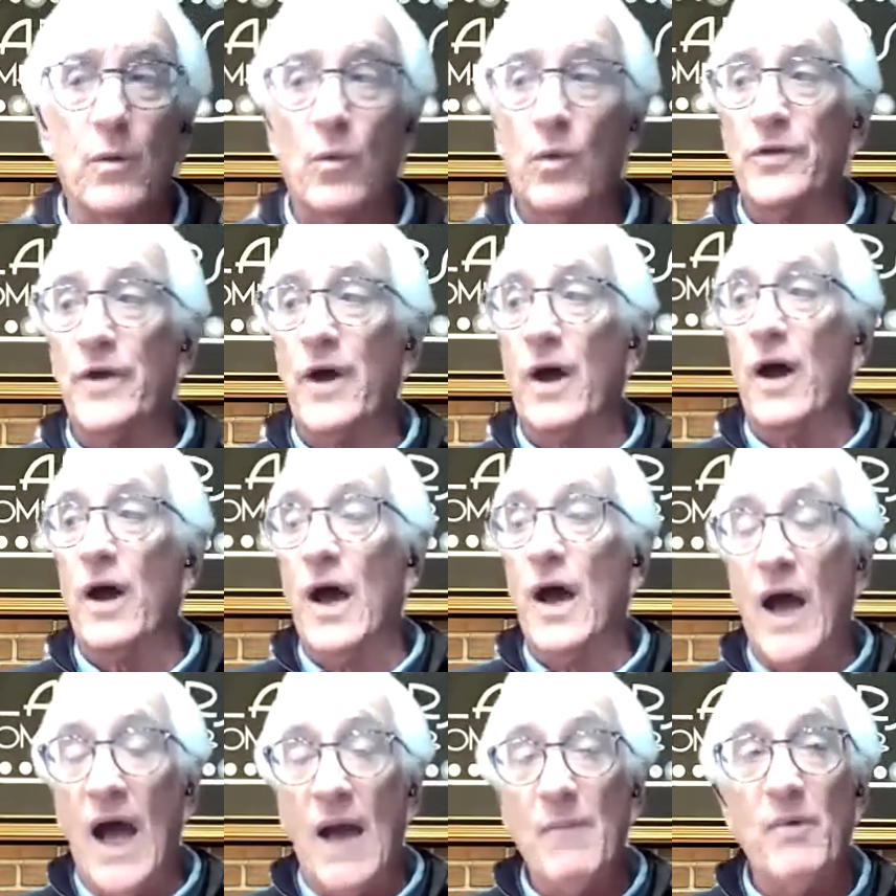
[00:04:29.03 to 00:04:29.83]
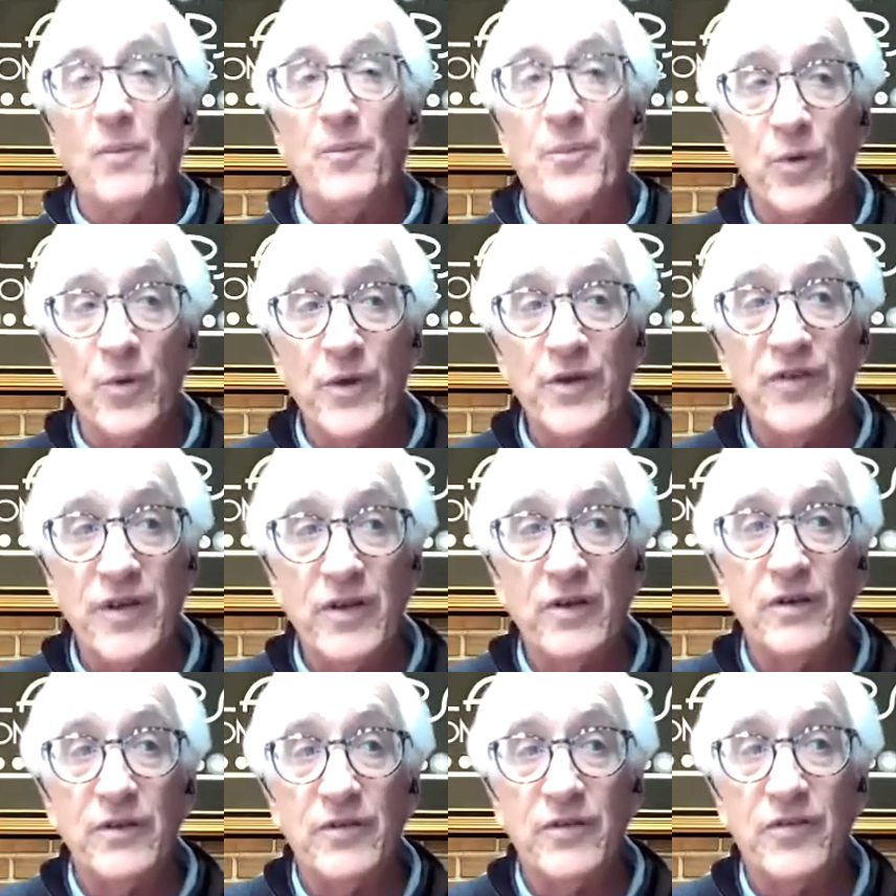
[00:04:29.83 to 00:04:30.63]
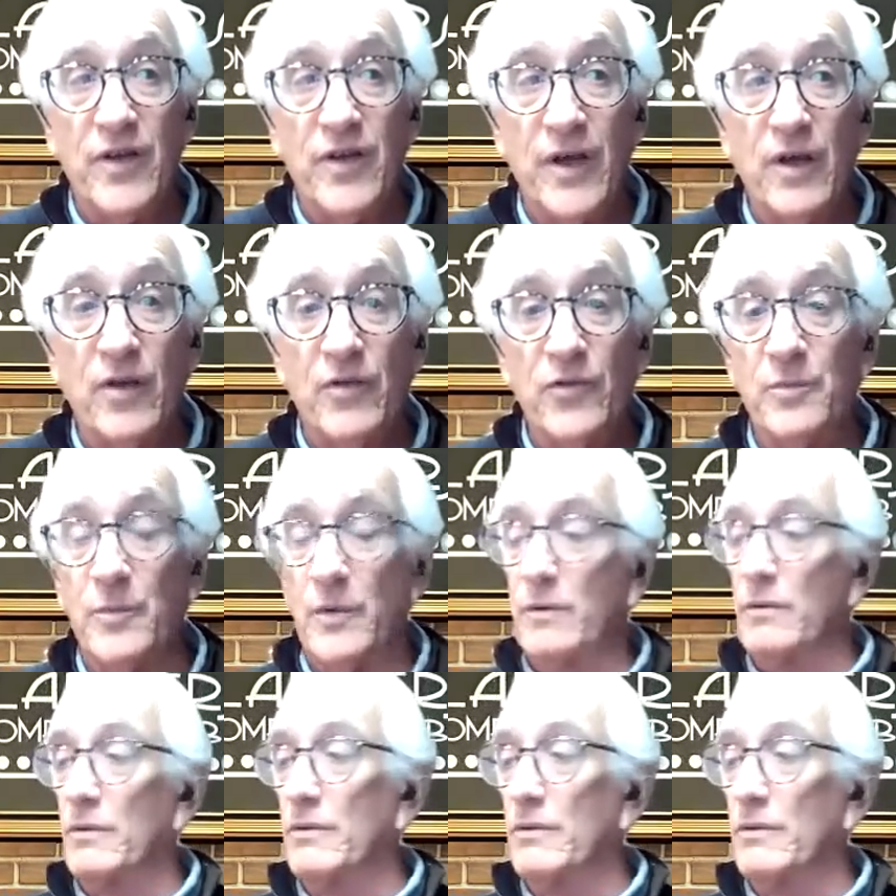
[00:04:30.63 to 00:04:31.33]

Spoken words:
Well, now, I'm a pretty good salesman.